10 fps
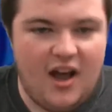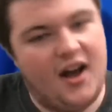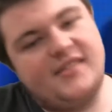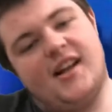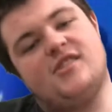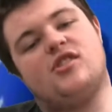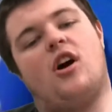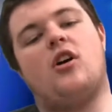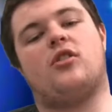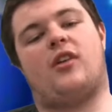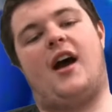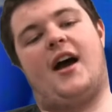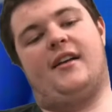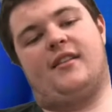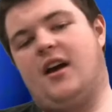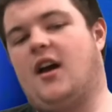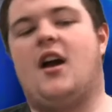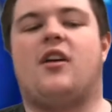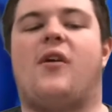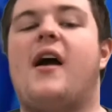Attention all grads.
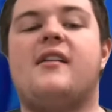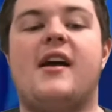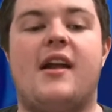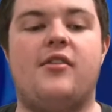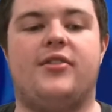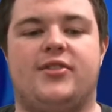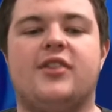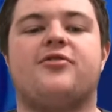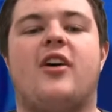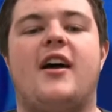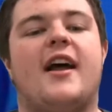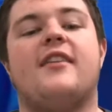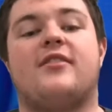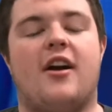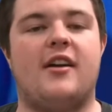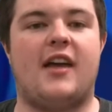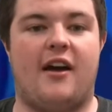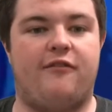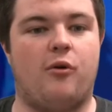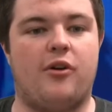Grad night out is this Friday starting
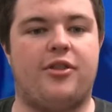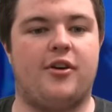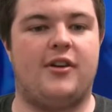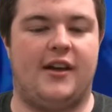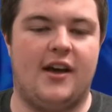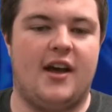at 4.30.